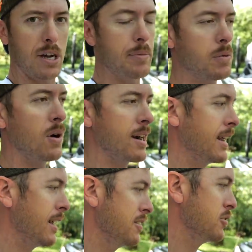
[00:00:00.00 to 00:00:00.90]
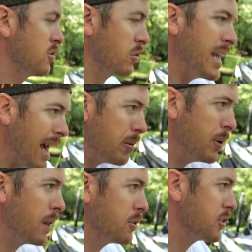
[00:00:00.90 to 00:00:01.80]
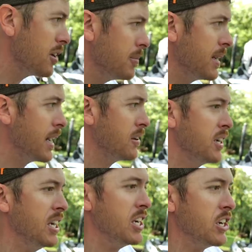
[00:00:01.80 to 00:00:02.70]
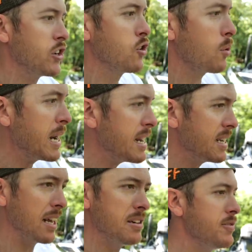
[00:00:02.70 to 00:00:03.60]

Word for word: time you walk out, there's little caterpillars coming down. Green, I don't